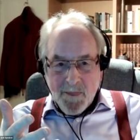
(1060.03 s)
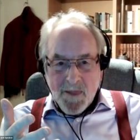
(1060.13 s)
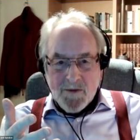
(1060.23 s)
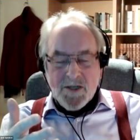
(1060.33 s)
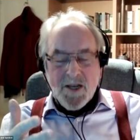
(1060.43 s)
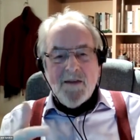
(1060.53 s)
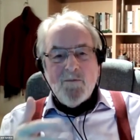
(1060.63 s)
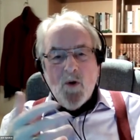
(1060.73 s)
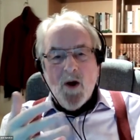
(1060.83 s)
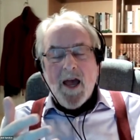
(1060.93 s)
the
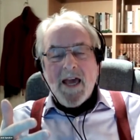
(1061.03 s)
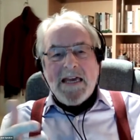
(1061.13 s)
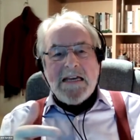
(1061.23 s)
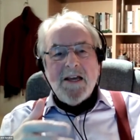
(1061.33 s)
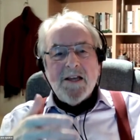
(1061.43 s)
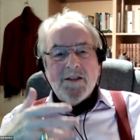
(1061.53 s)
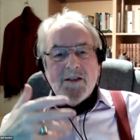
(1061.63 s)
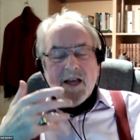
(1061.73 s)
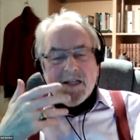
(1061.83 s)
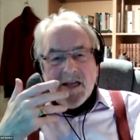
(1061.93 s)
same way
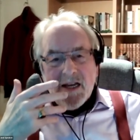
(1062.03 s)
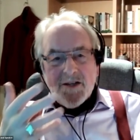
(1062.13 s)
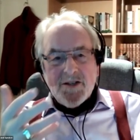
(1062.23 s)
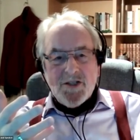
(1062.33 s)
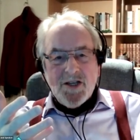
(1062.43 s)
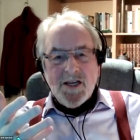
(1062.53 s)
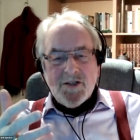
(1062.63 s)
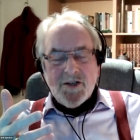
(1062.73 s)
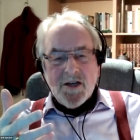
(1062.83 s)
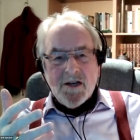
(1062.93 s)
that that English
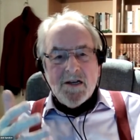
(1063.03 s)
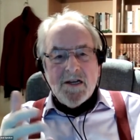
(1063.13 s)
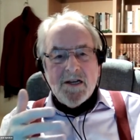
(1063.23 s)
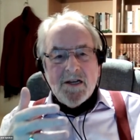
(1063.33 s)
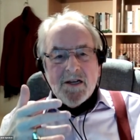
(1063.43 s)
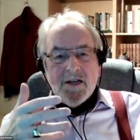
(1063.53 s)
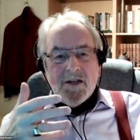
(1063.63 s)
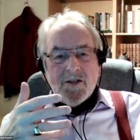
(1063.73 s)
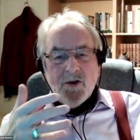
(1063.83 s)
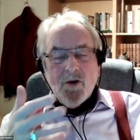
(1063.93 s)
teacher
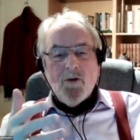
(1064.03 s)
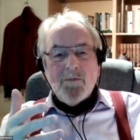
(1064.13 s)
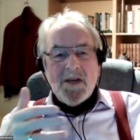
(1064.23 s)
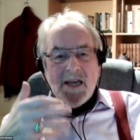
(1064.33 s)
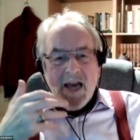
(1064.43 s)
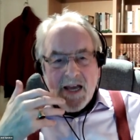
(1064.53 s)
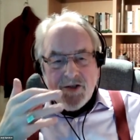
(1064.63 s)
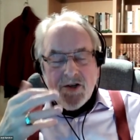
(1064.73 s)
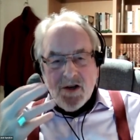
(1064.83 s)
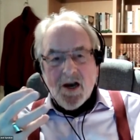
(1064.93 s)
taught me
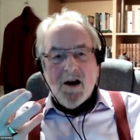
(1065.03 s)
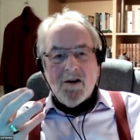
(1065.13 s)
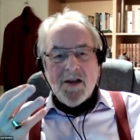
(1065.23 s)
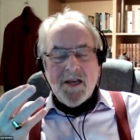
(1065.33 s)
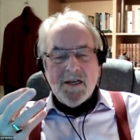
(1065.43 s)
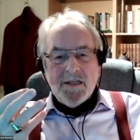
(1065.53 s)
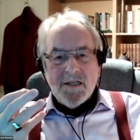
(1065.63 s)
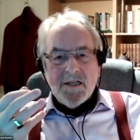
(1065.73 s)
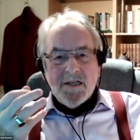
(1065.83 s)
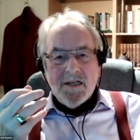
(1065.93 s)
educare,
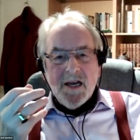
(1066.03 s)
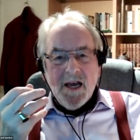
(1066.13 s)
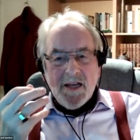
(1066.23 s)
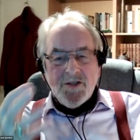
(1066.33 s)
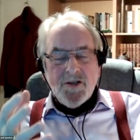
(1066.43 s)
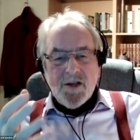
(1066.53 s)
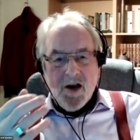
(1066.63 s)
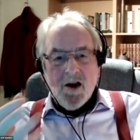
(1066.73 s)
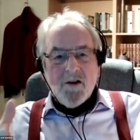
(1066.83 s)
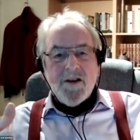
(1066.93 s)

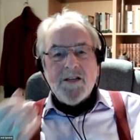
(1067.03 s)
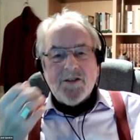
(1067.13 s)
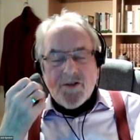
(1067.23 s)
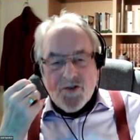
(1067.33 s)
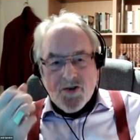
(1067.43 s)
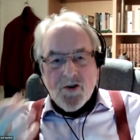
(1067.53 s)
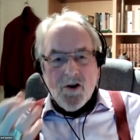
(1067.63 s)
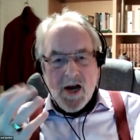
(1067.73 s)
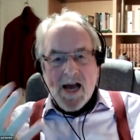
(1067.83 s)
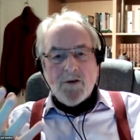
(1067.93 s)
educare to
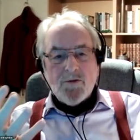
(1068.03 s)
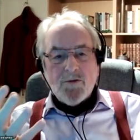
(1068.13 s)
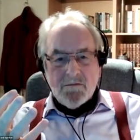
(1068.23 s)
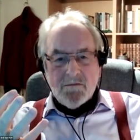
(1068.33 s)
draw out.